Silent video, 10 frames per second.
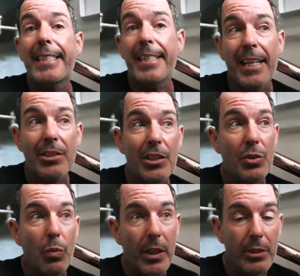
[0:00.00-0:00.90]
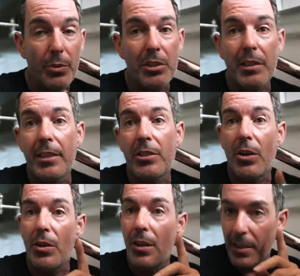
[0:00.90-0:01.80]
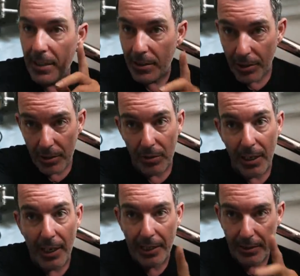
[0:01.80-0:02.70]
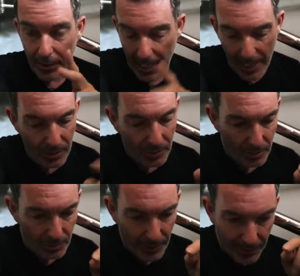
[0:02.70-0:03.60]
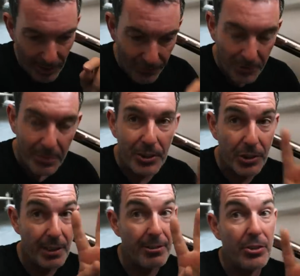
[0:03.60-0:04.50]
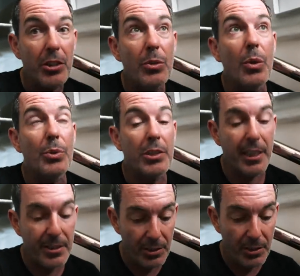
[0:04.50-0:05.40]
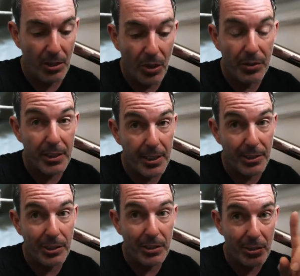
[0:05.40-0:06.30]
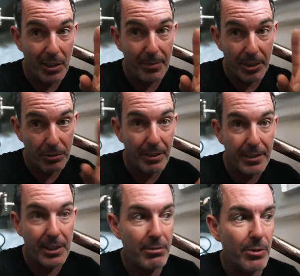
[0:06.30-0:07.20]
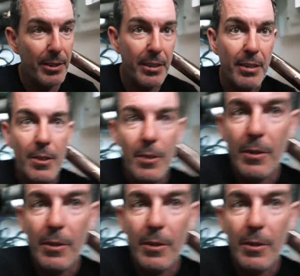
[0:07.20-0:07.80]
there just one alternator or are there two? And now we have confirmation there are two alternators on this engine. So let me just run this through with you.